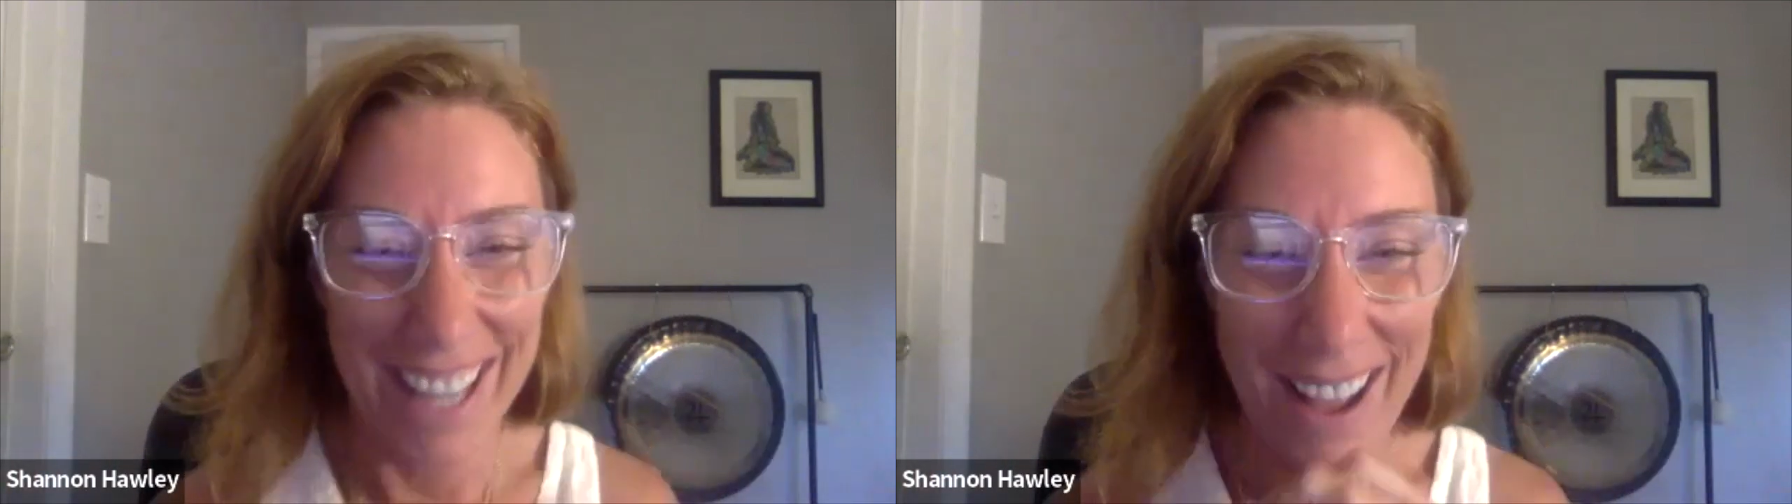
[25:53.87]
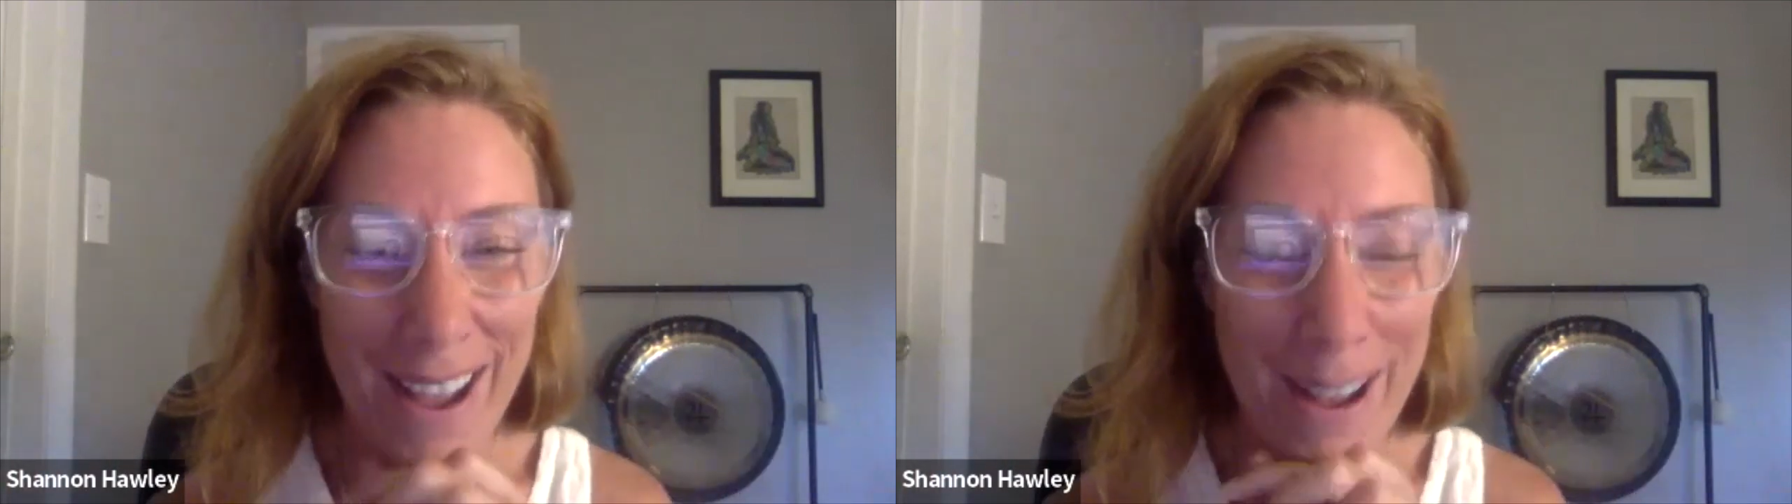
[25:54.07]

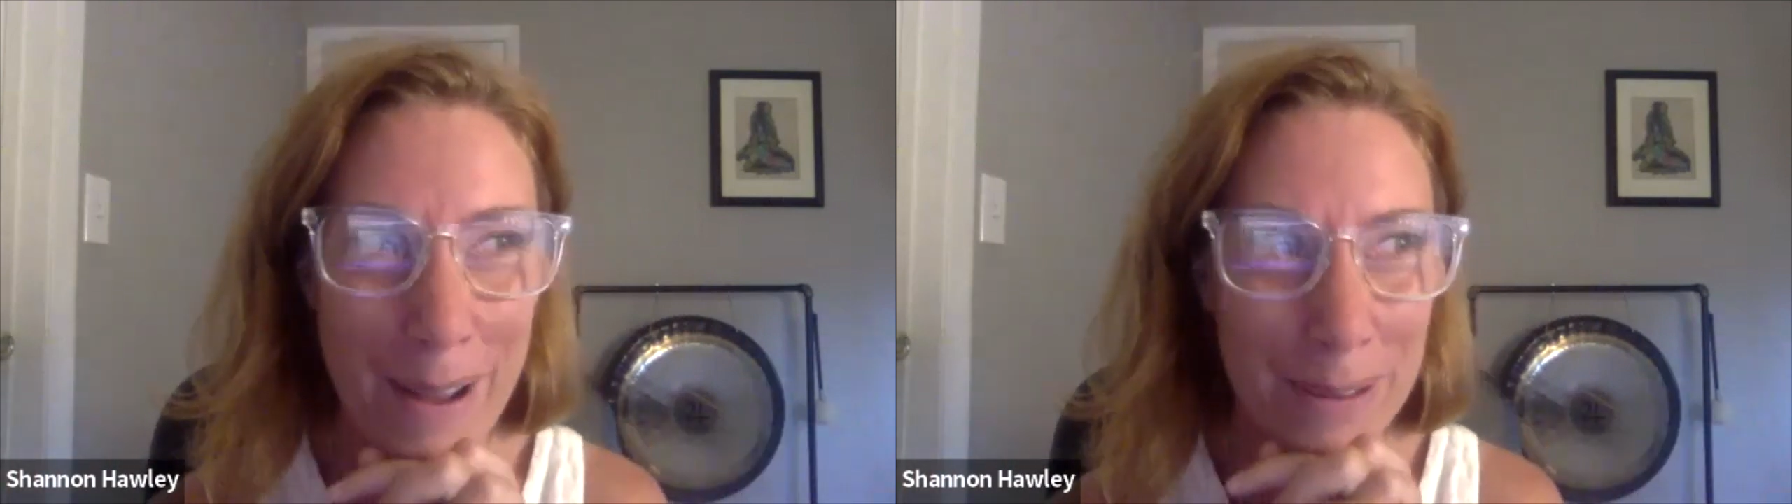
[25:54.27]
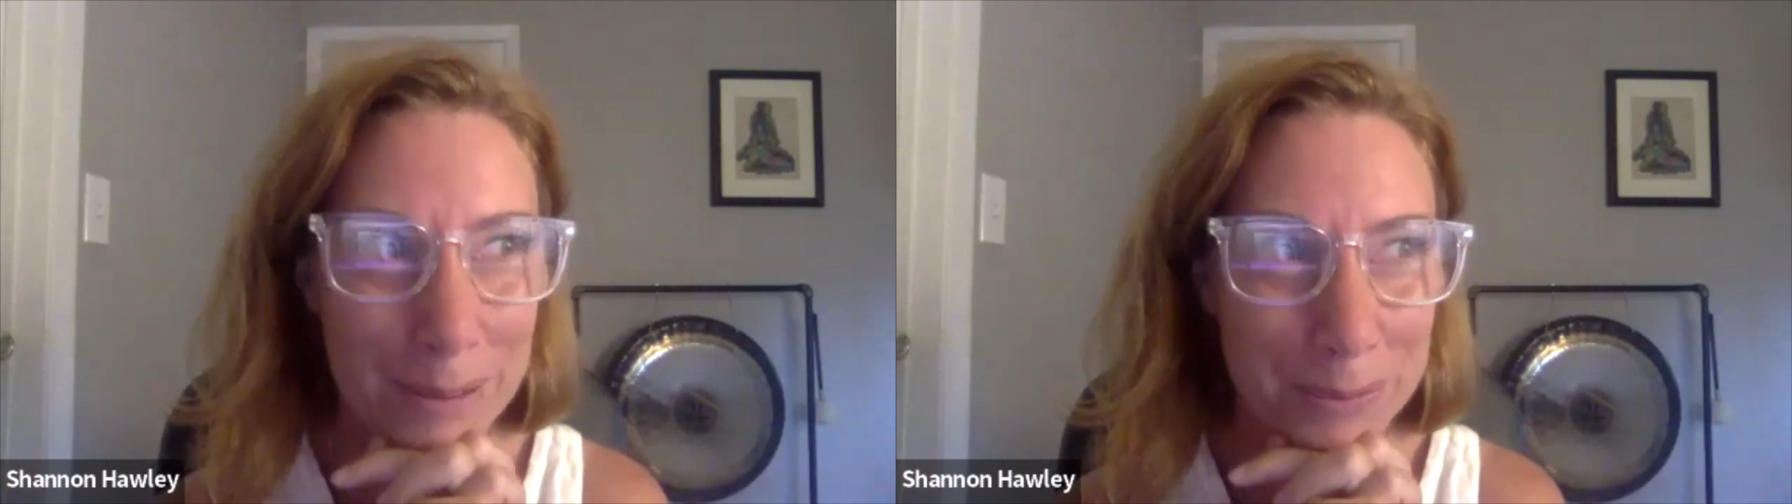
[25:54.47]

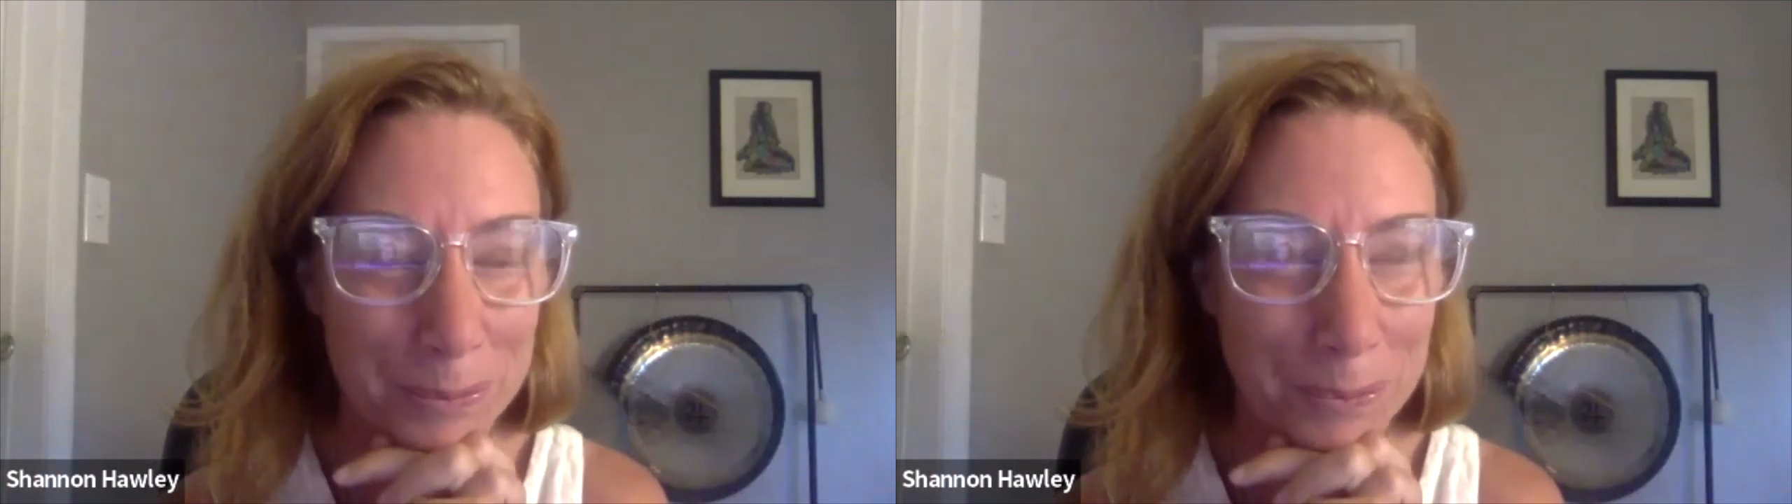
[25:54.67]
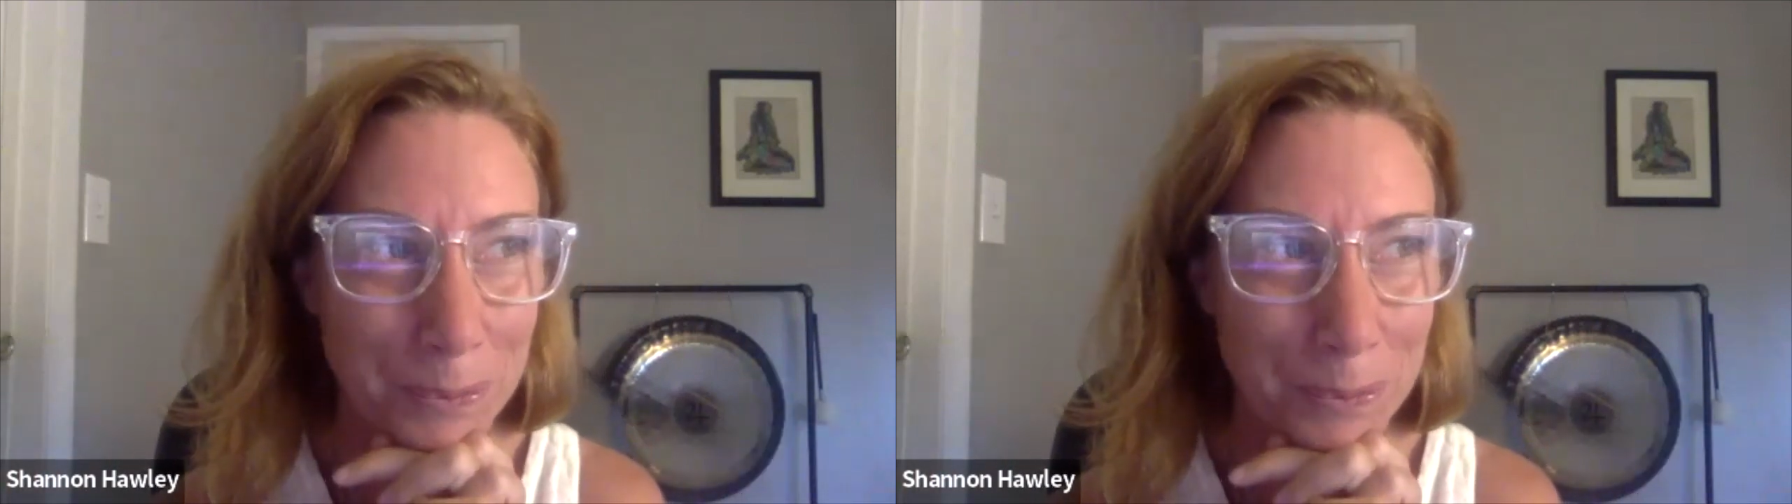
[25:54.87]
And